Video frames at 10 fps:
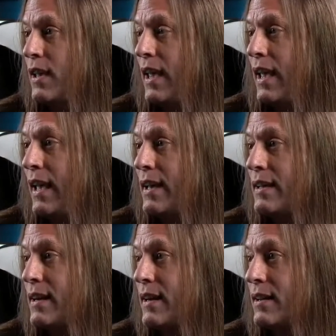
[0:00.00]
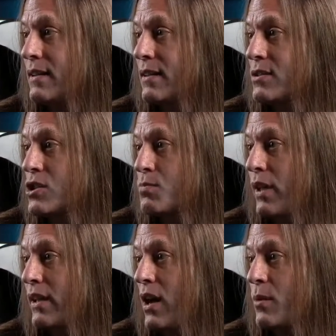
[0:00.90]
and just play
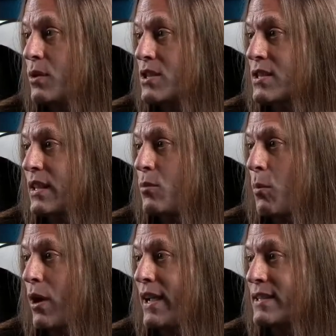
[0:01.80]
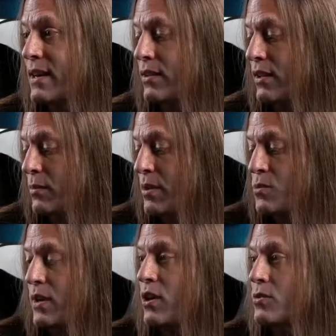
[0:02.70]
along with this, and then we'll break it down a little bit as
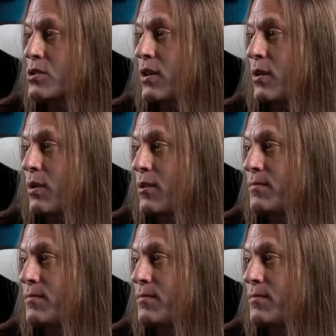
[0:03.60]
we go. So here we go.